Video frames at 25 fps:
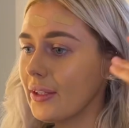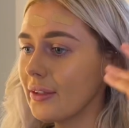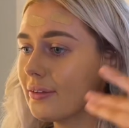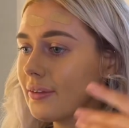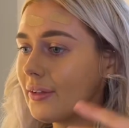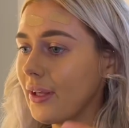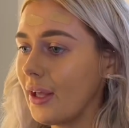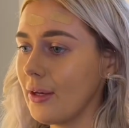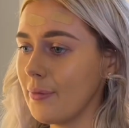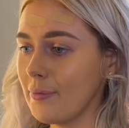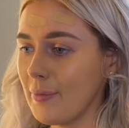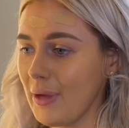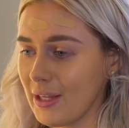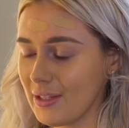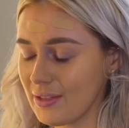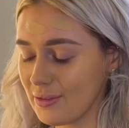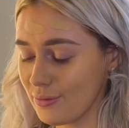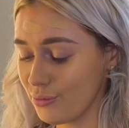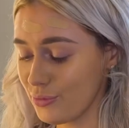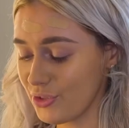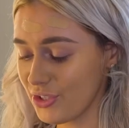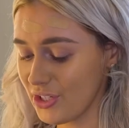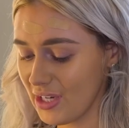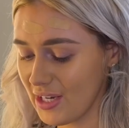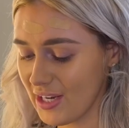getting made
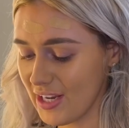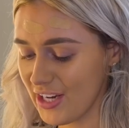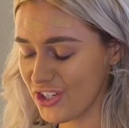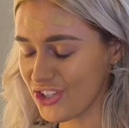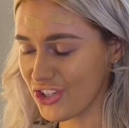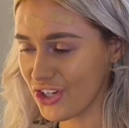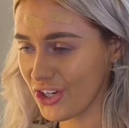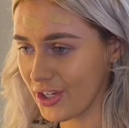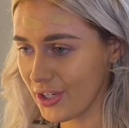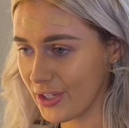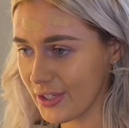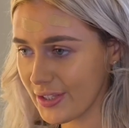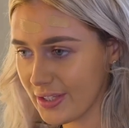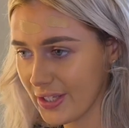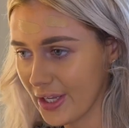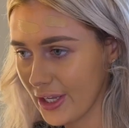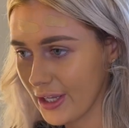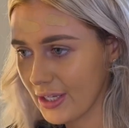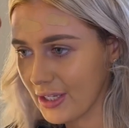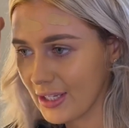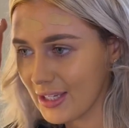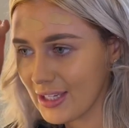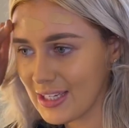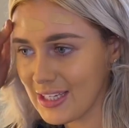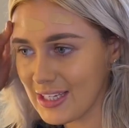some delicious
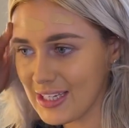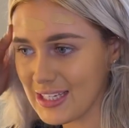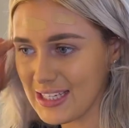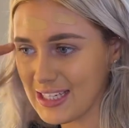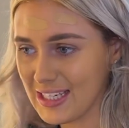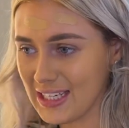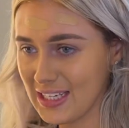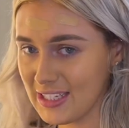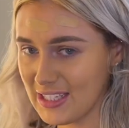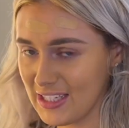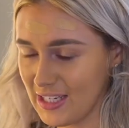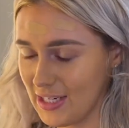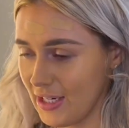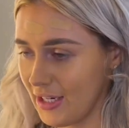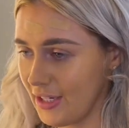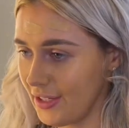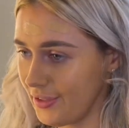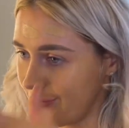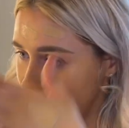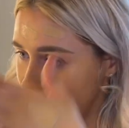dinner.